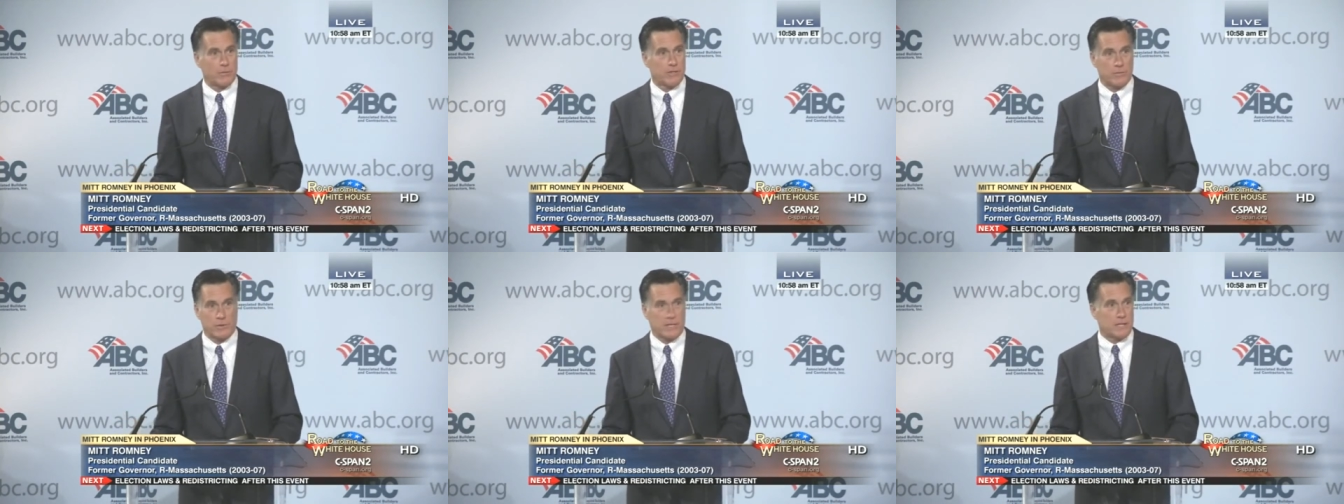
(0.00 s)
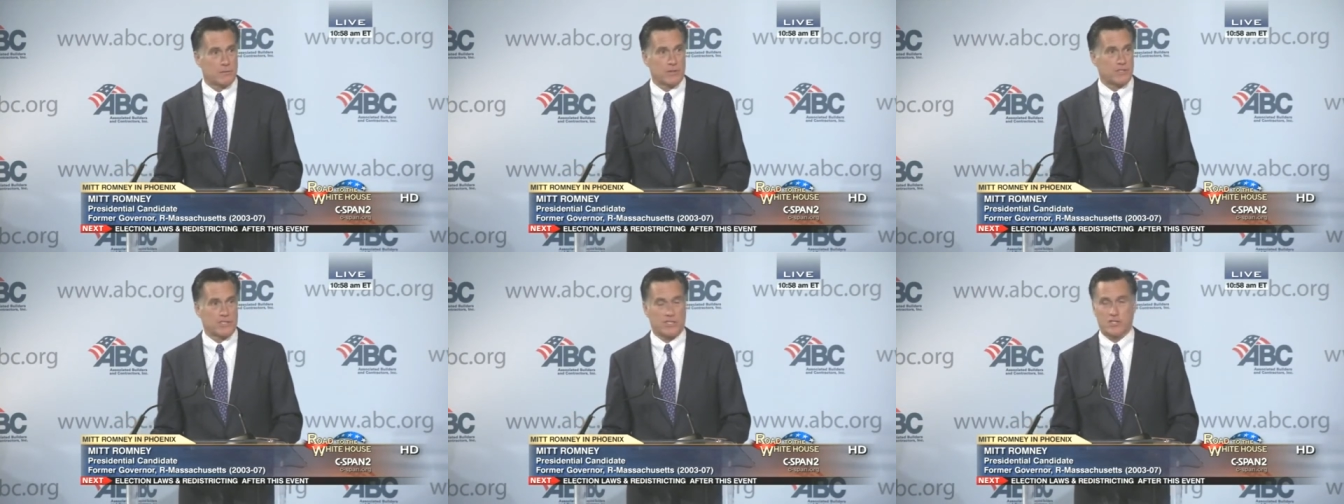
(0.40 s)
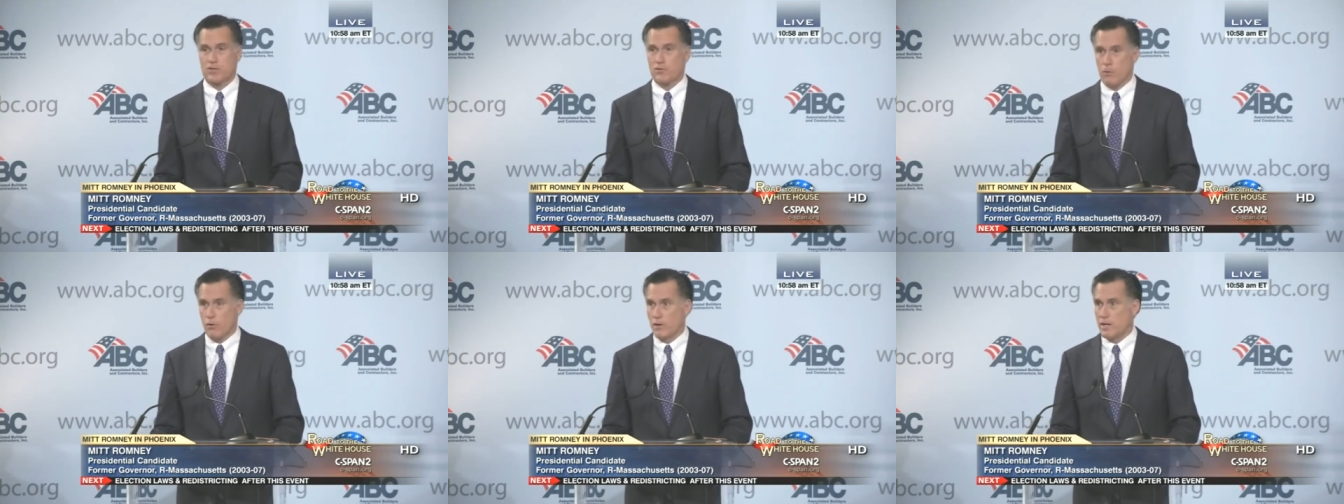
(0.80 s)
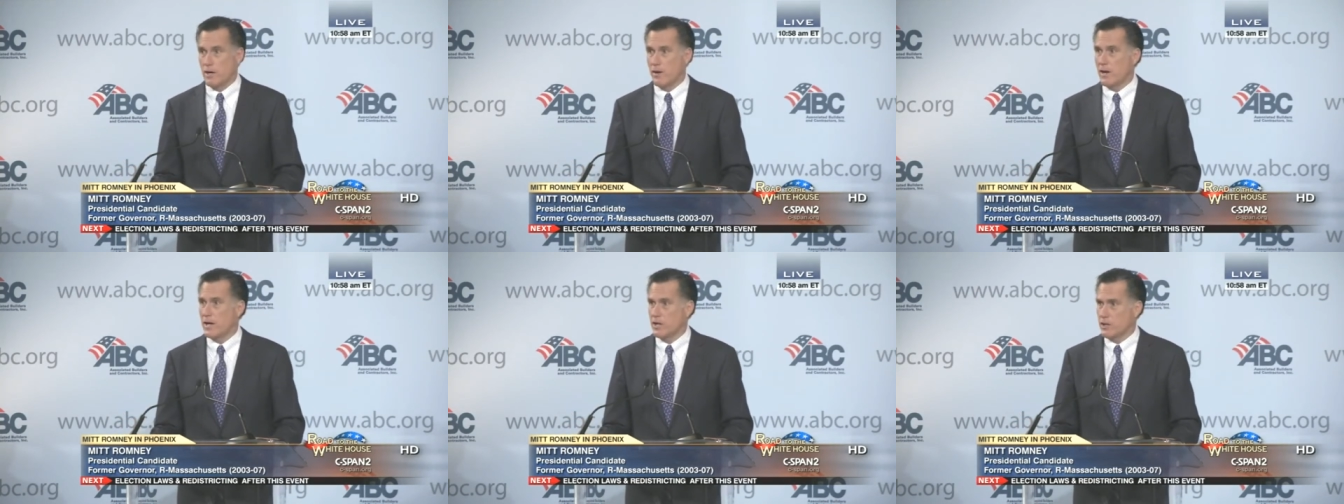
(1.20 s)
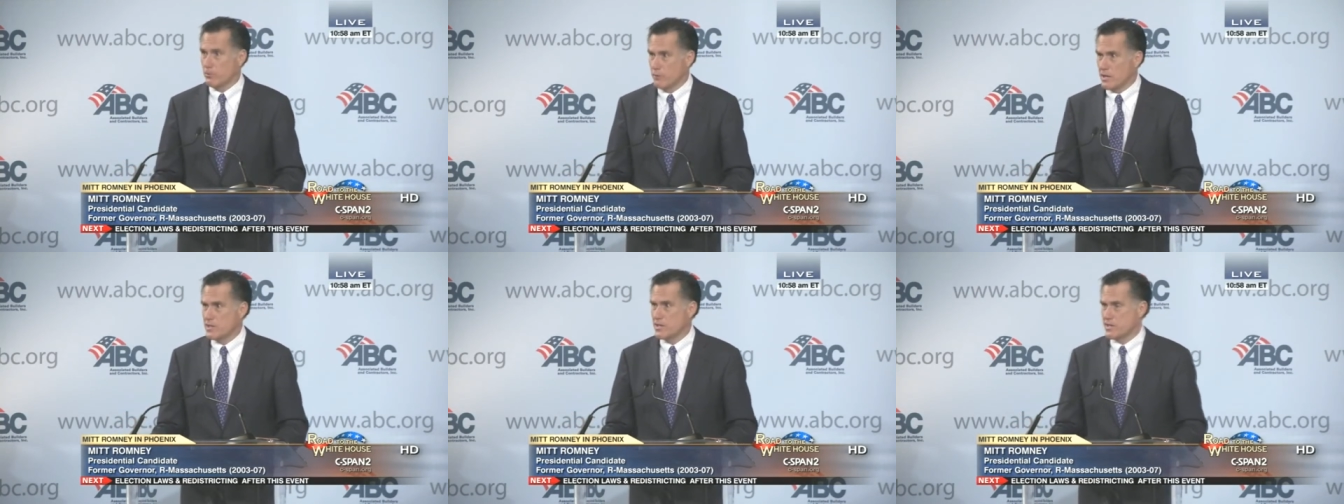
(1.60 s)
was one of the most extraordinary and
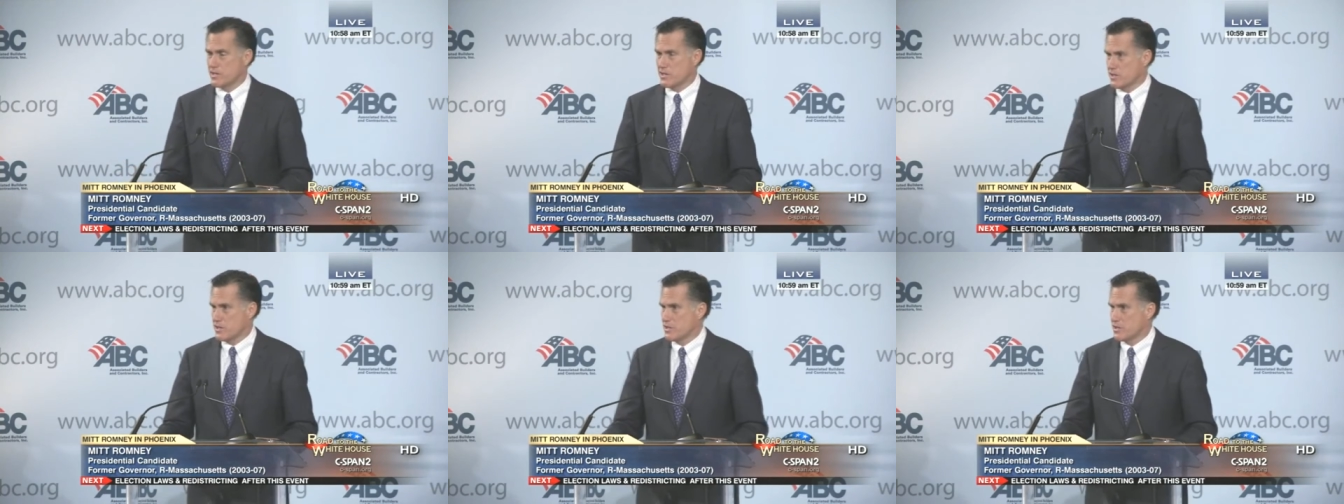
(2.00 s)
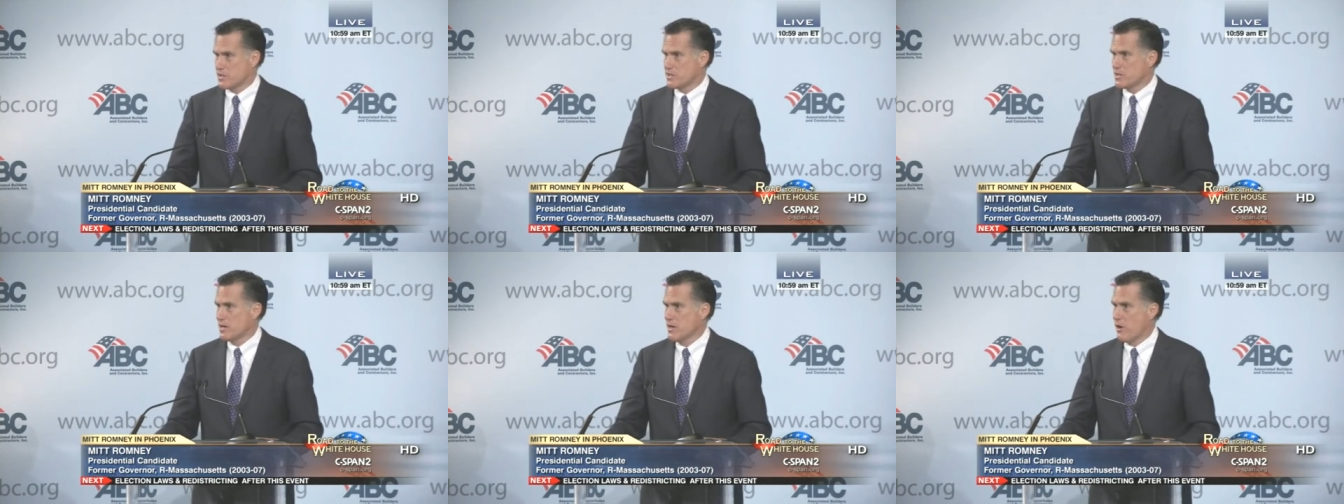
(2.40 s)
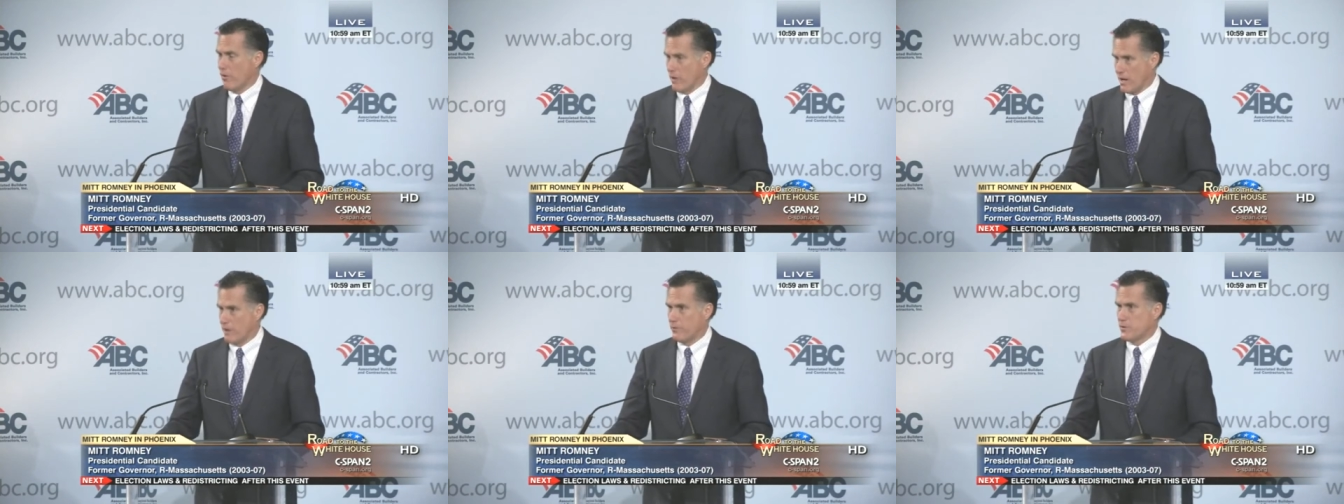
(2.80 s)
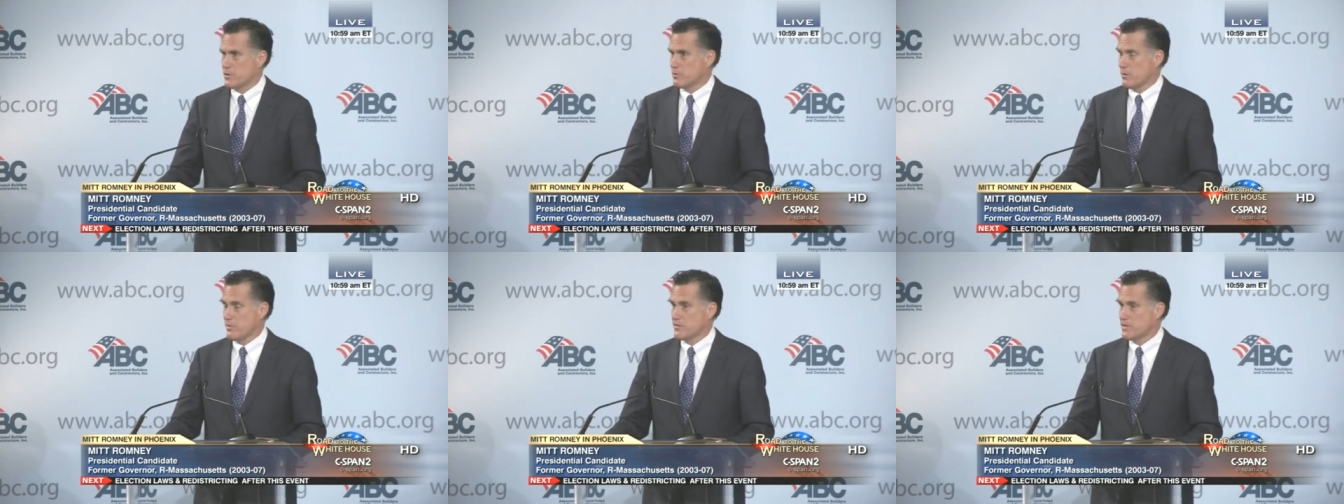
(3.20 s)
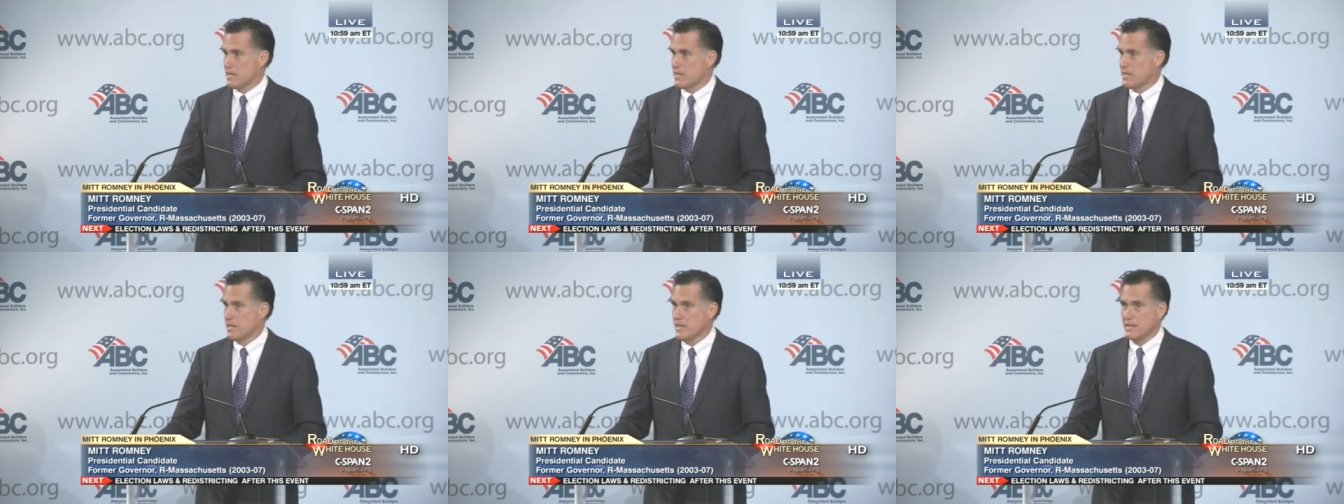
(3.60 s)
egregious decisions or efforts we've
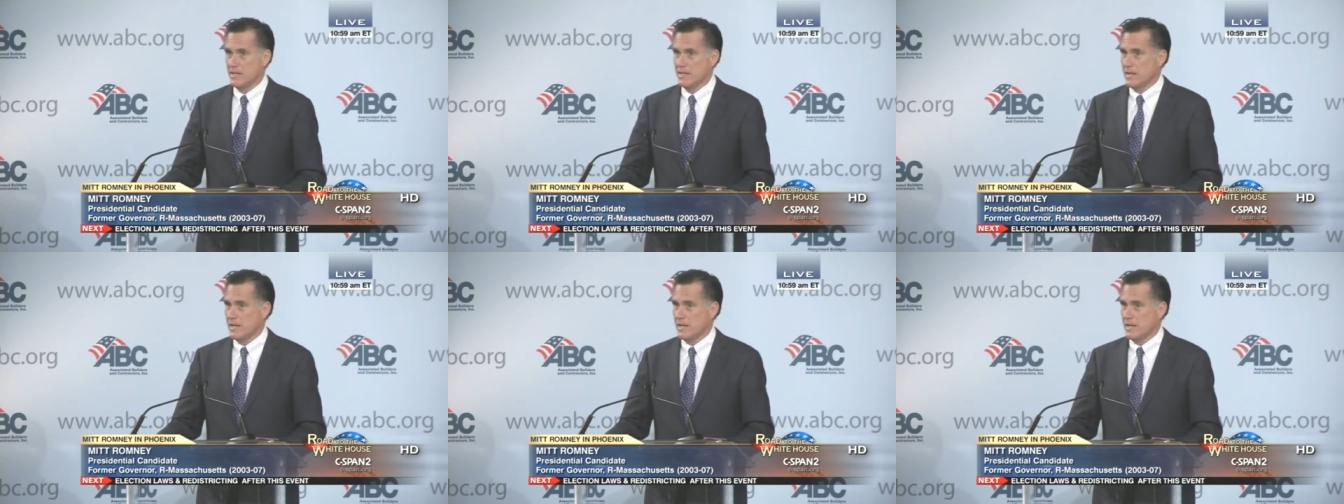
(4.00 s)
seen